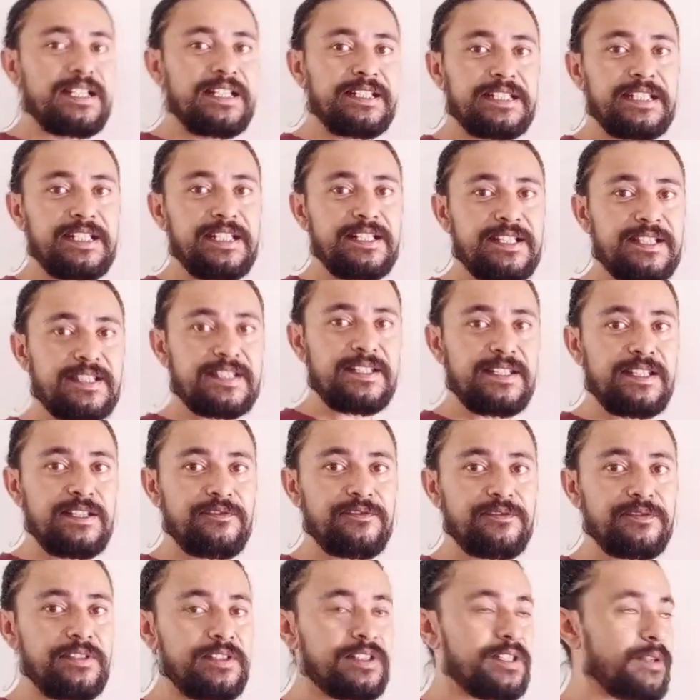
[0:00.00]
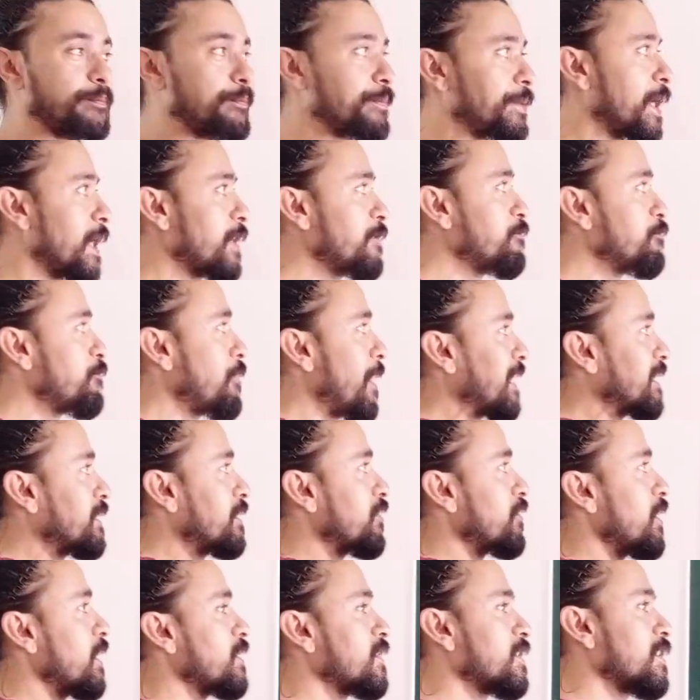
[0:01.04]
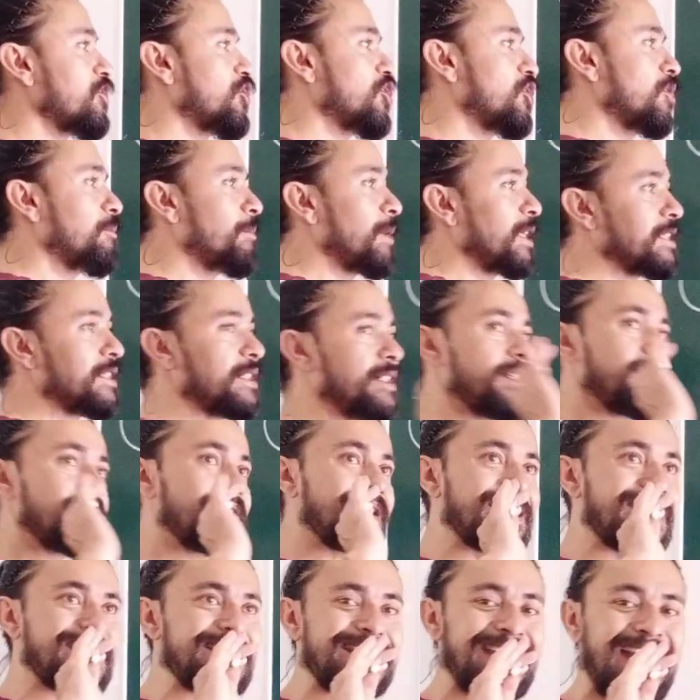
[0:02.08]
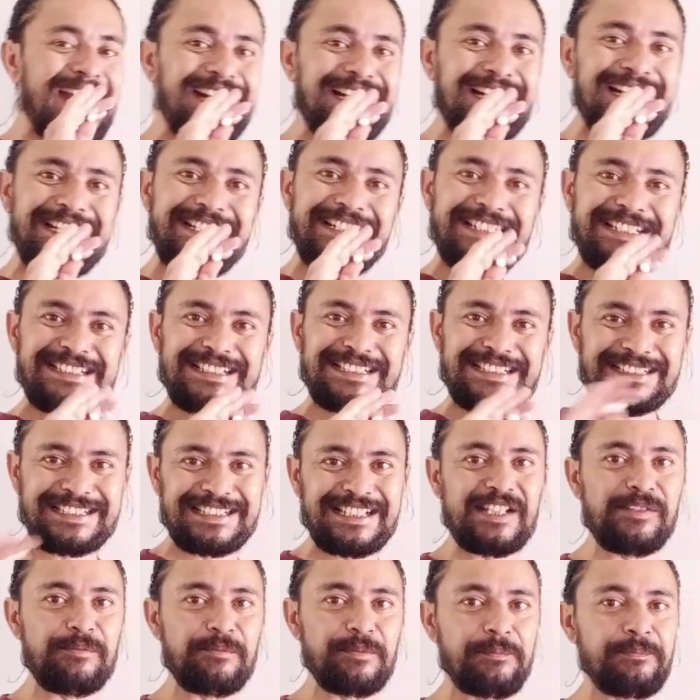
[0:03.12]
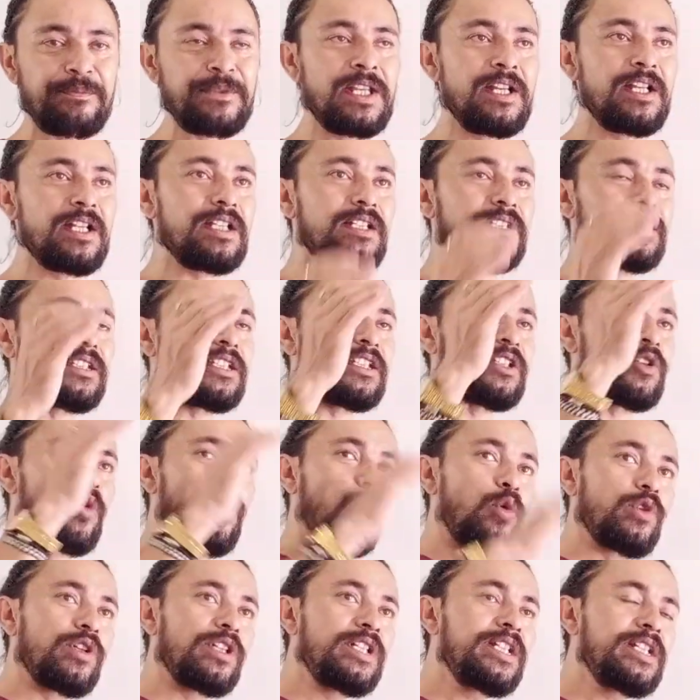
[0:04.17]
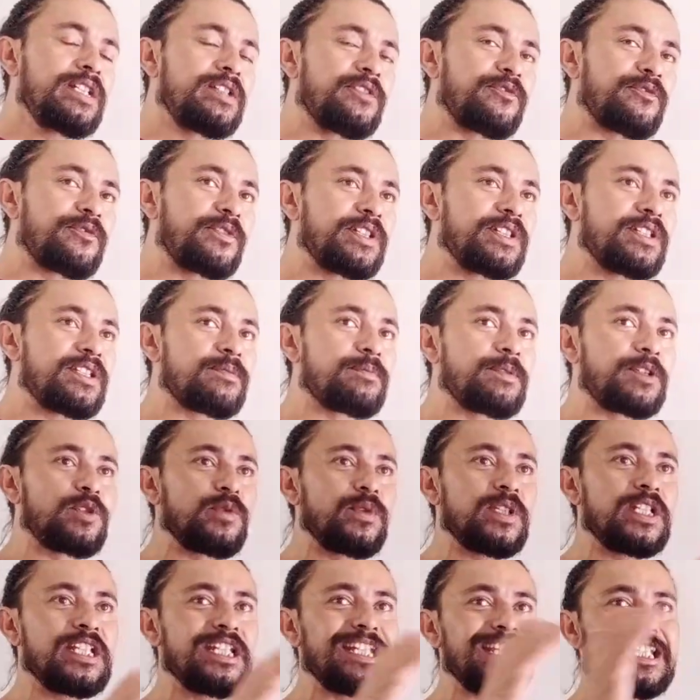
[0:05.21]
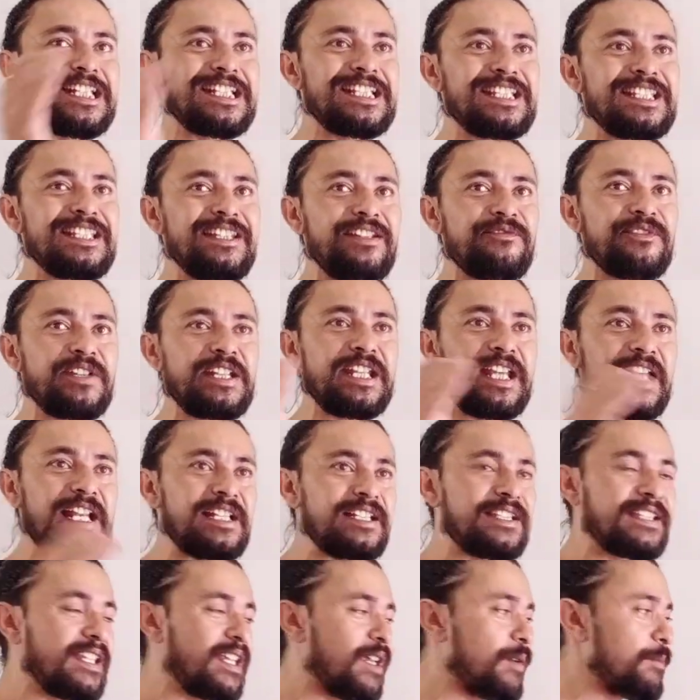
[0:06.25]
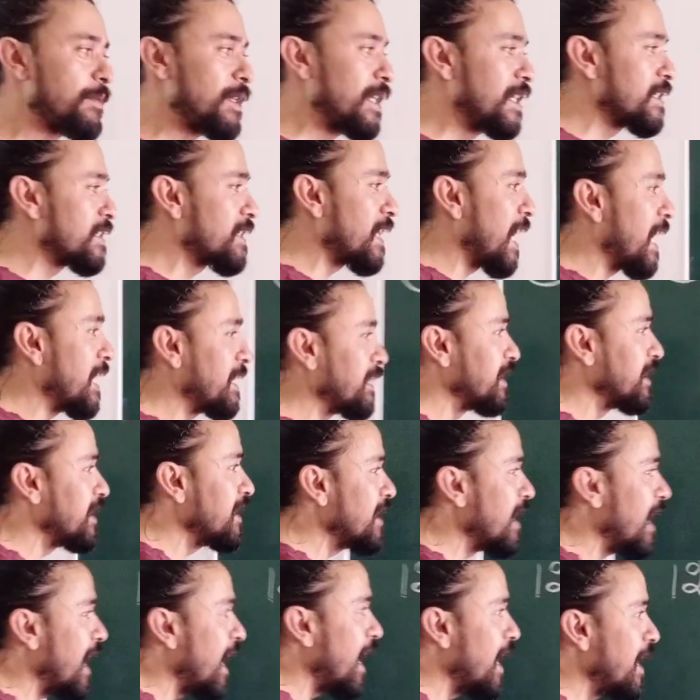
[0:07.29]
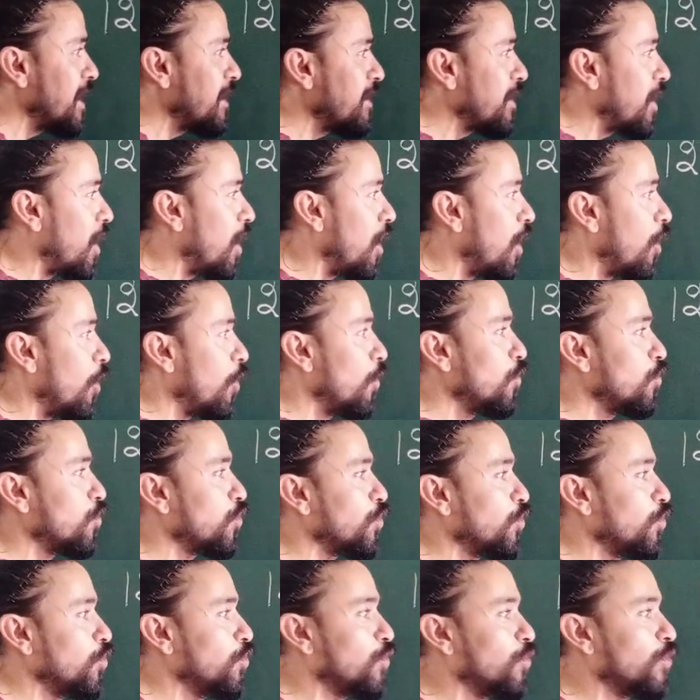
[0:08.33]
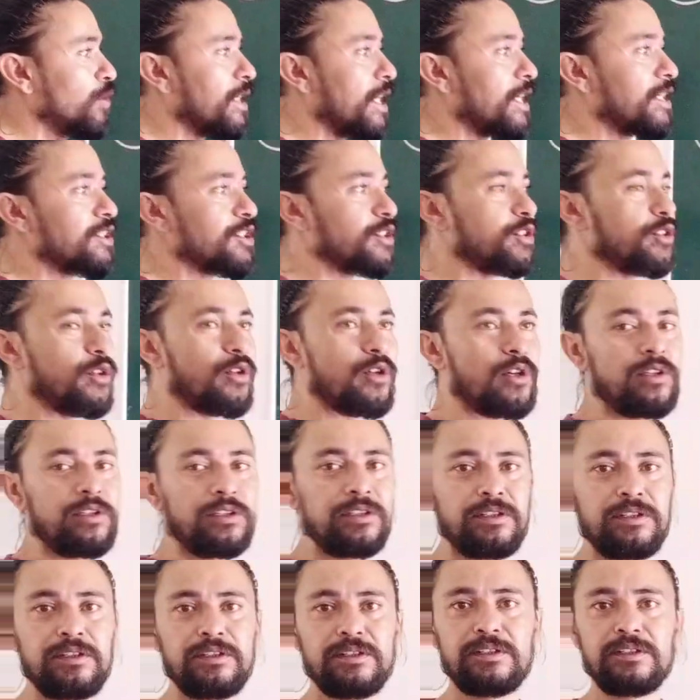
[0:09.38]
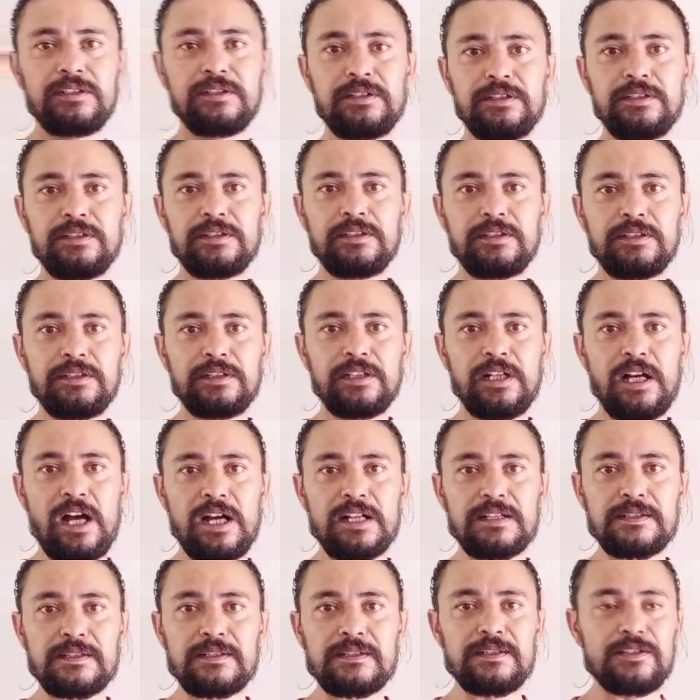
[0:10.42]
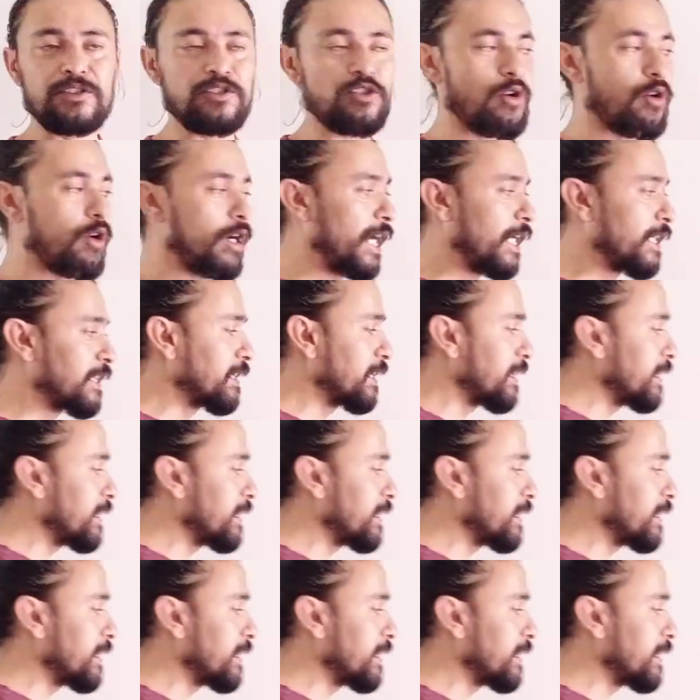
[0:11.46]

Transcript: like HCF, the prime factorization method is exactly the same. The only difference between HCF and LCM is at the end how do you get your answers, or at